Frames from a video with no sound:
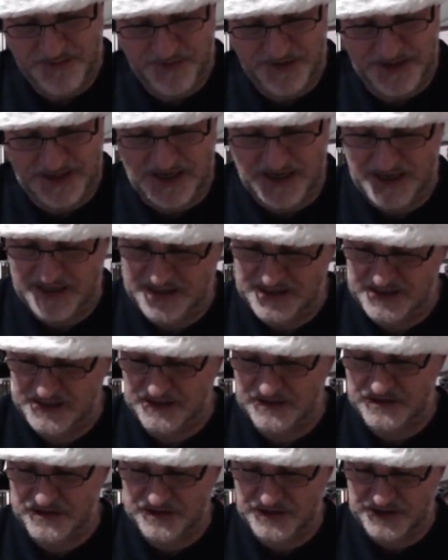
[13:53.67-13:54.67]
the case,
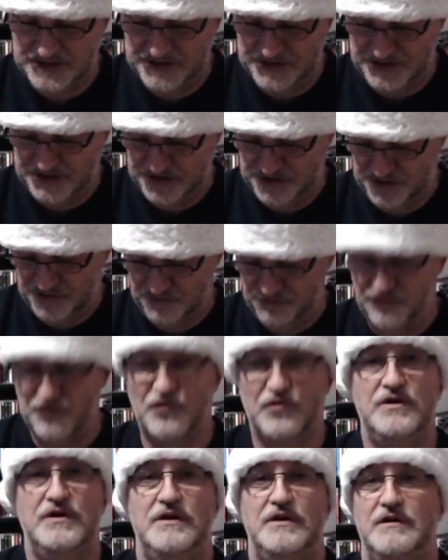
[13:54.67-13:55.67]
because it's
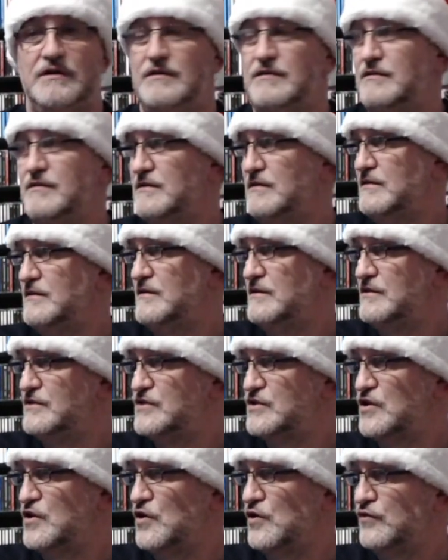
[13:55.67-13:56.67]
destroyed, it's
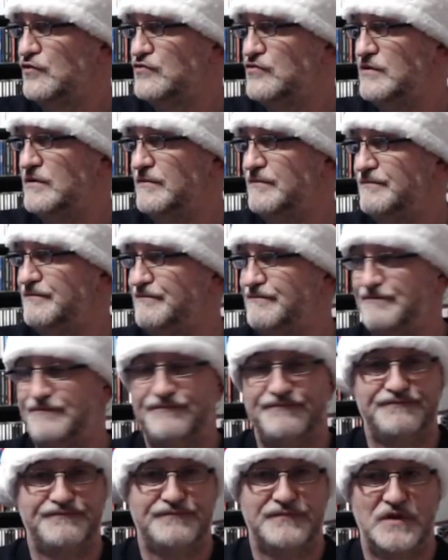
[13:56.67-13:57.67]
Cauldron.
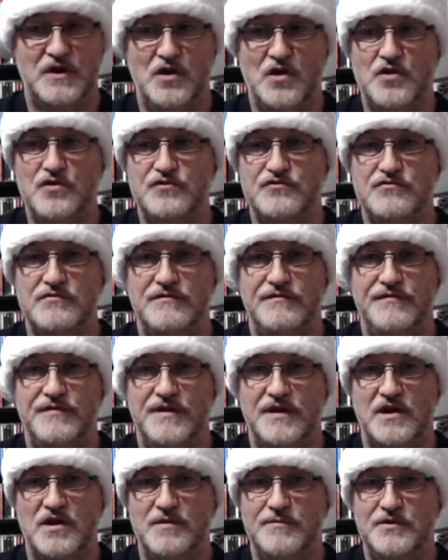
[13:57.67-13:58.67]
Cauldron for the
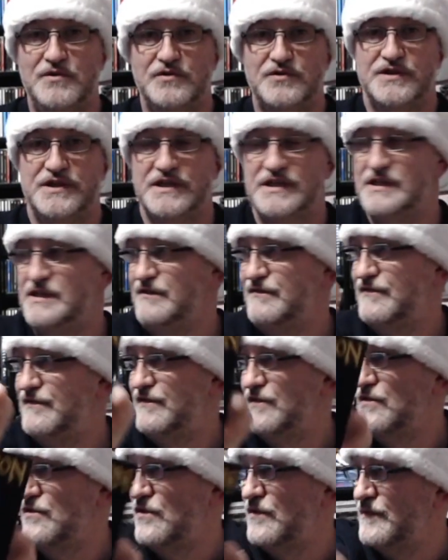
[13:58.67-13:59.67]
Commodore
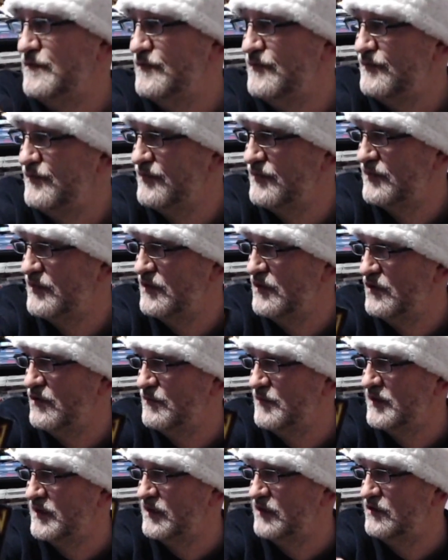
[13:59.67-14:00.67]
64. Oh
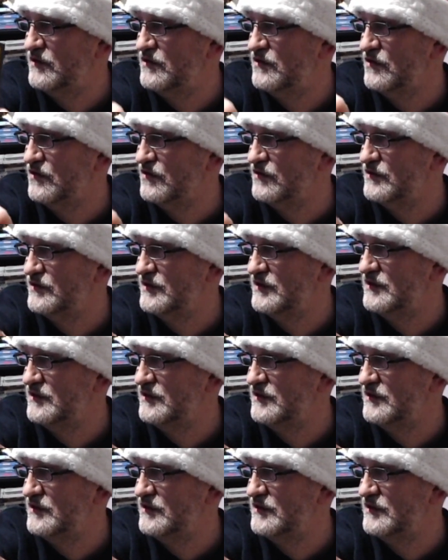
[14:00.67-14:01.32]
my god.